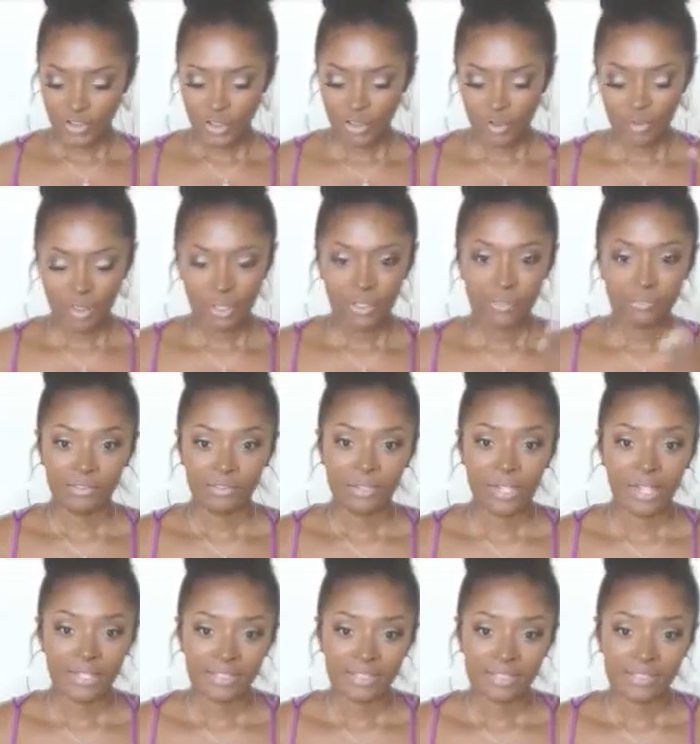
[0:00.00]
So, if
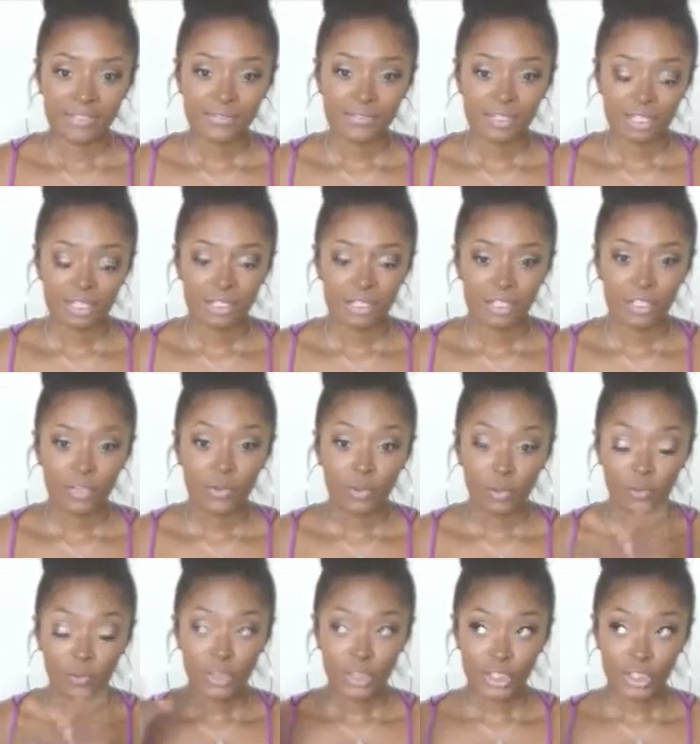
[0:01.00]
you like this
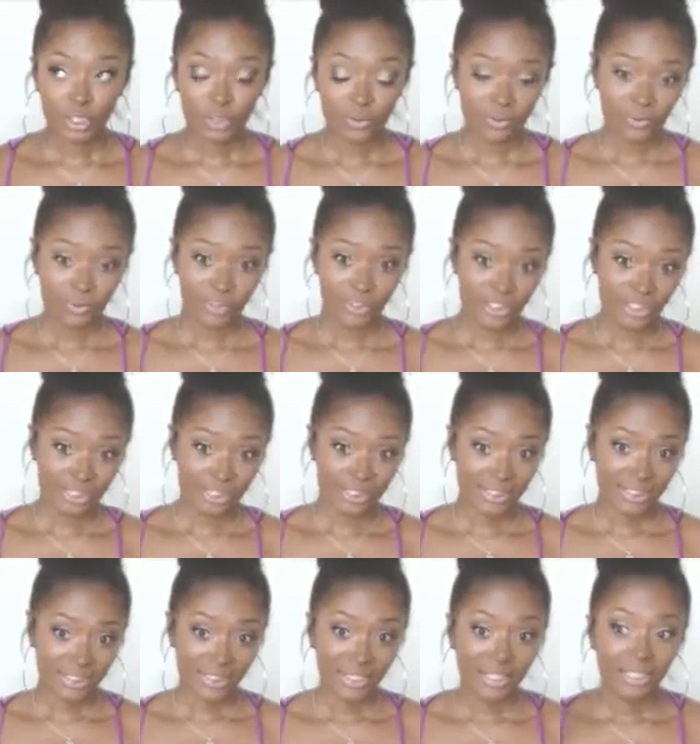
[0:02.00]
video, which hopefully you
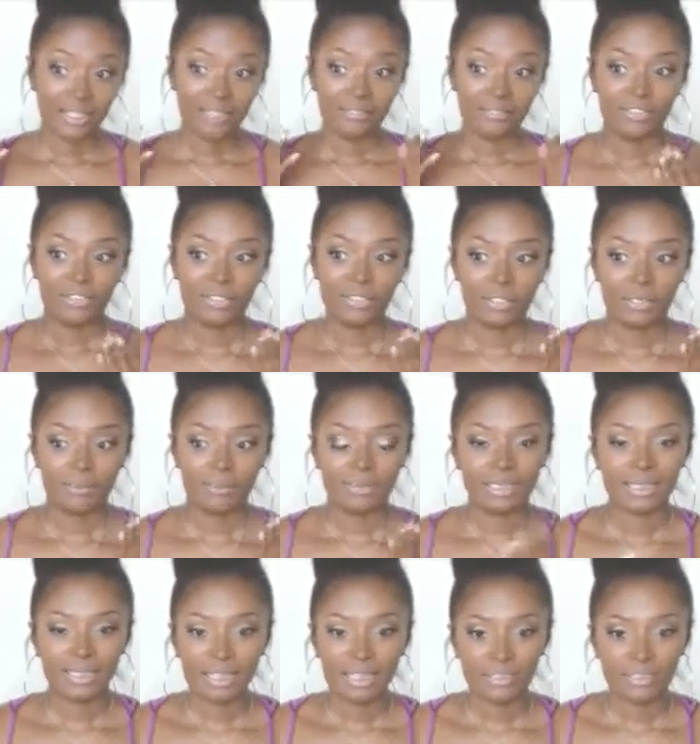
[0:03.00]
did, if you did,
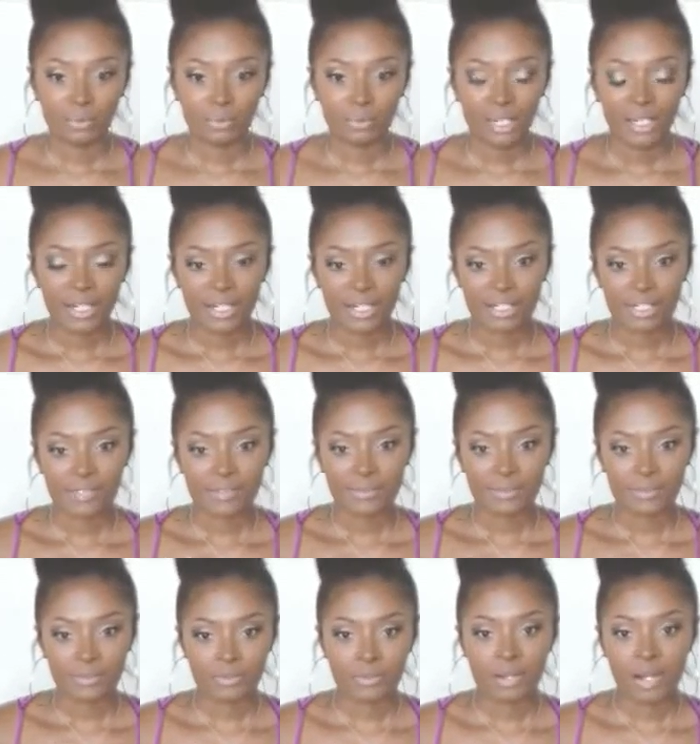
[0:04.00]
please rate and
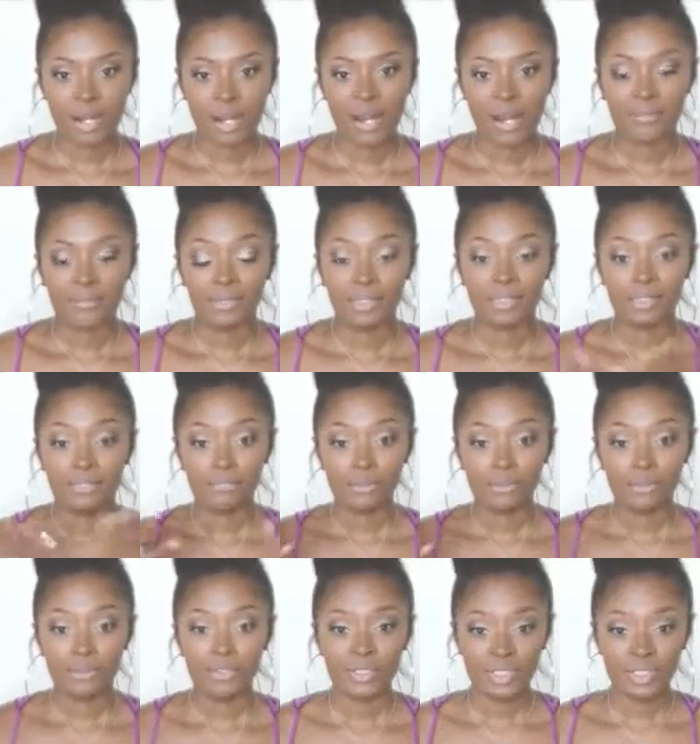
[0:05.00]
subscribe. And
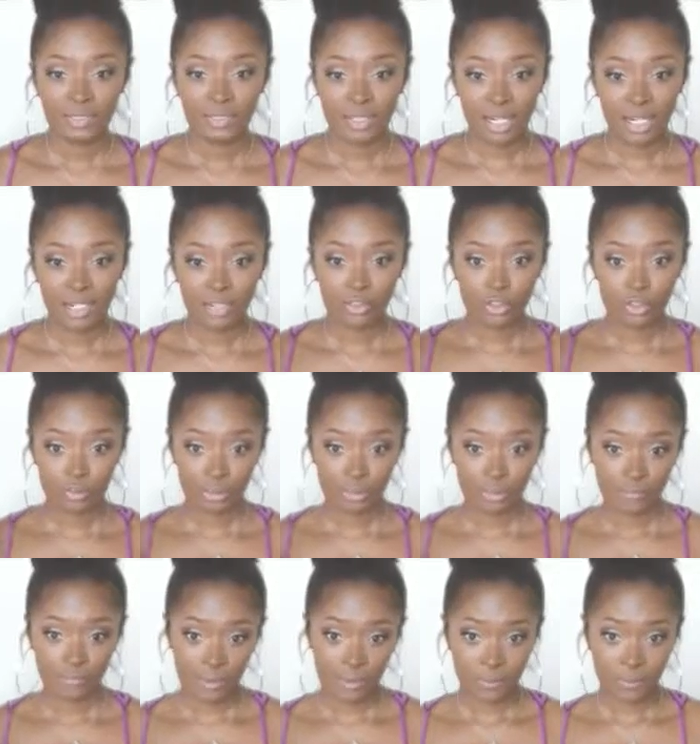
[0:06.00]
if you did not,
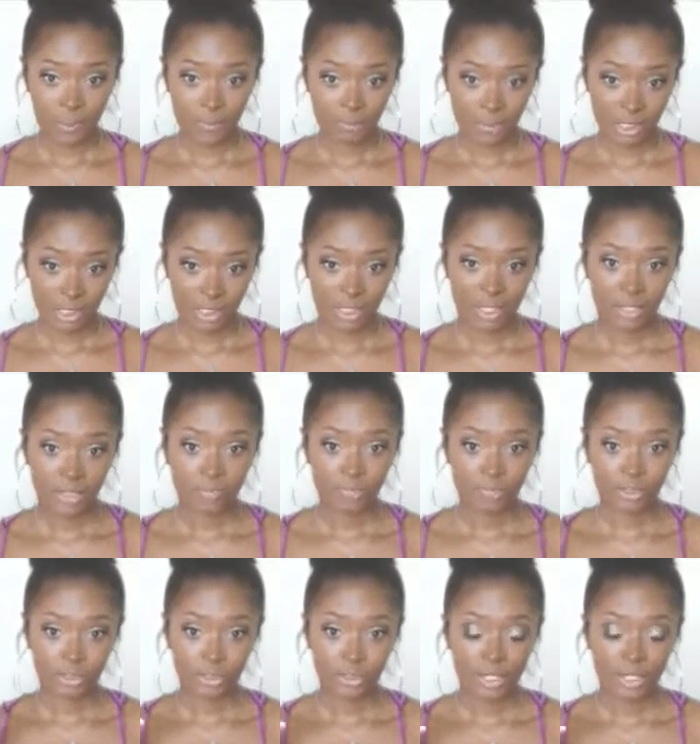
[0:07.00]
don't give up on me yet.
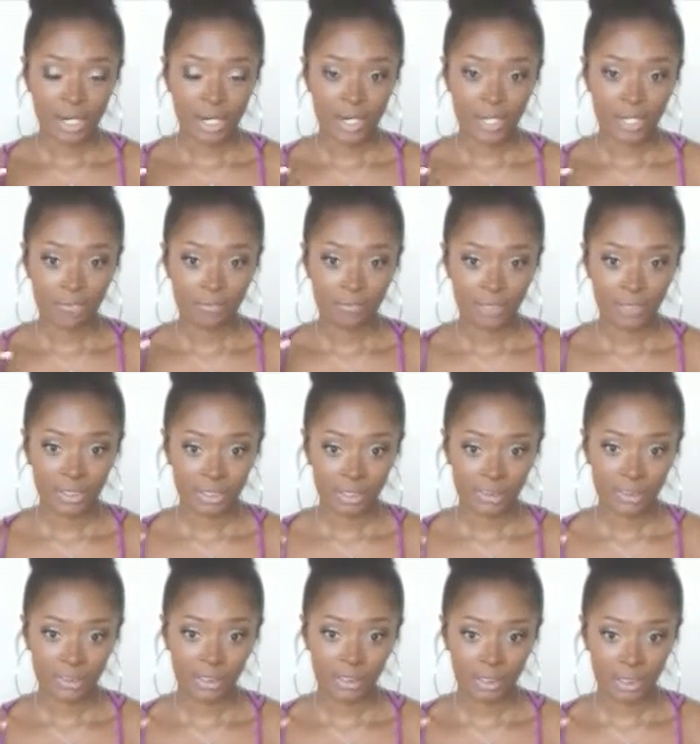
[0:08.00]
I'm sure I have one
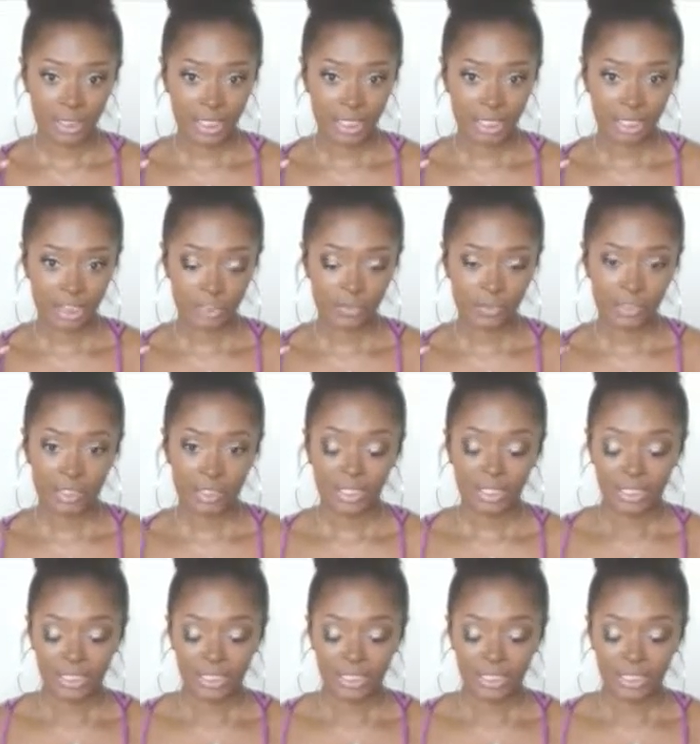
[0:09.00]
that's going to catch you.